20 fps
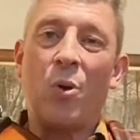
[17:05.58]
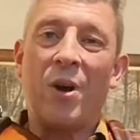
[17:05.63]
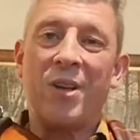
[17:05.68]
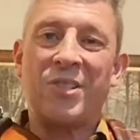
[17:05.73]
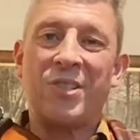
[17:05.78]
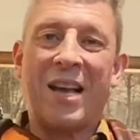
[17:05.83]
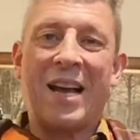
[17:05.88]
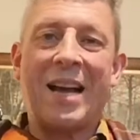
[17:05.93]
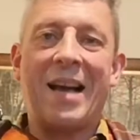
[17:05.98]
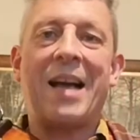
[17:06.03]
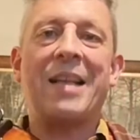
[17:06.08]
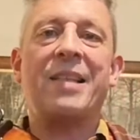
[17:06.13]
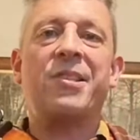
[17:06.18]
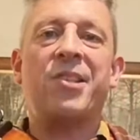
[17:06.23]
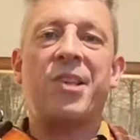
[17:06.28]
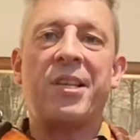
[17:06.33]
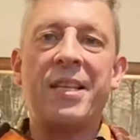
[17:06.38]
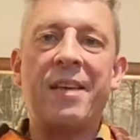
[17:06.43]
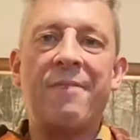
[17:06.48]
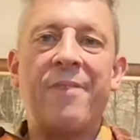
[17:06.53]
it's
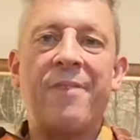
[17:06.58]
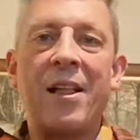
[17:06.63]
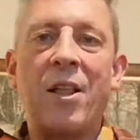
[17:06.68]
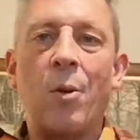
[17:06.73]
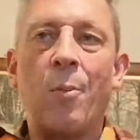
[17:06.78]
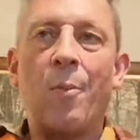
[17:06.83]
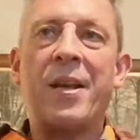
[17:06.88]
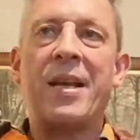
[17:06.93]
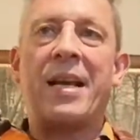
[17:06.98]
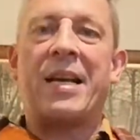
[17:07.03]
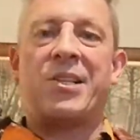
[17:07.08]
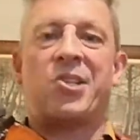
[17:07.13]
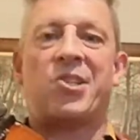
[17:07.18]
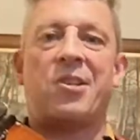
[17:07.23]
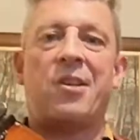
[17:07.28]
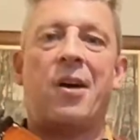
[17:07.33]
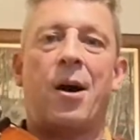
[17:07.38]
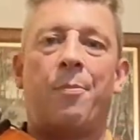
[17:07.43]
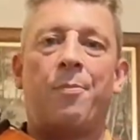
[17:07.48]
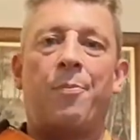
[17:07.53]
a development of
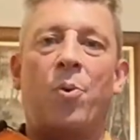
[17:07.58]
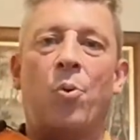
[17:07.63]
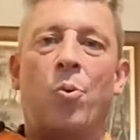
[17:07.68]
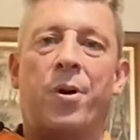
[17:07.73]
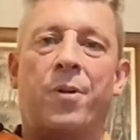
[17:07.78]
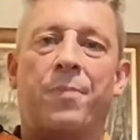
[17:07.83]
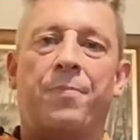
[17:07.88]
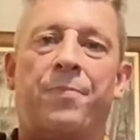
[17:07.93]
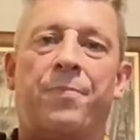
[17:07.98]
snap bowing.